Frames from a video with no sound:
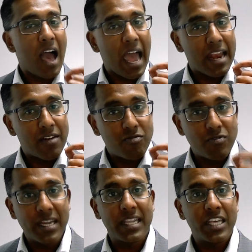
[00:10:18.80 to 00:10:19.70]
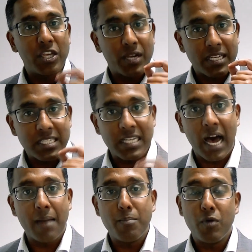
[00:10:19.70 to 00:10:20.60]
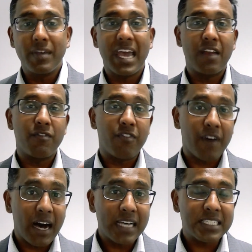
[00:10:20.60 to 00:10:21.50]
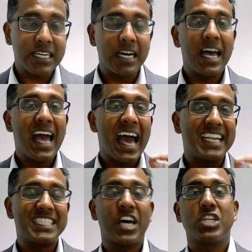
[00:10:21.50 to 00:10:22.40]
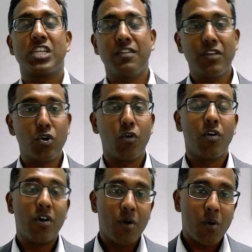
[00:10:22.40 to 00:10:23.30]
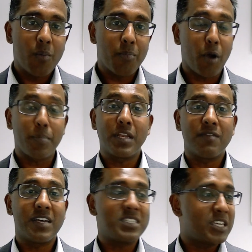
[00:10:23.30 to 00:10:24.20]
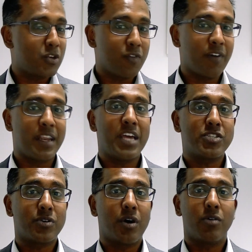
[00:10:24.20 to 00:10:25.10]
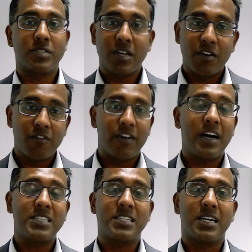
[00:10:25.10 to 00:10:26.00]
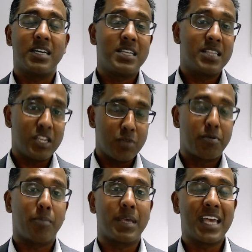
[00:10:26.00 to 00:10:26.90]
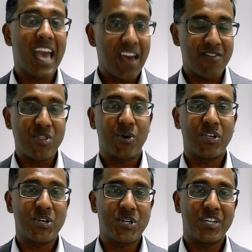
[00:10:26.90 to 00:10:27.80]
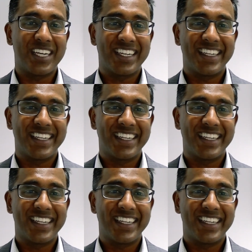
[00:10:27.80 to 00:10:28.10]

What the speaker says: and really you can start moving ahead faster and start achieving your property investing, your financial goals faster than you probably ever thought you could.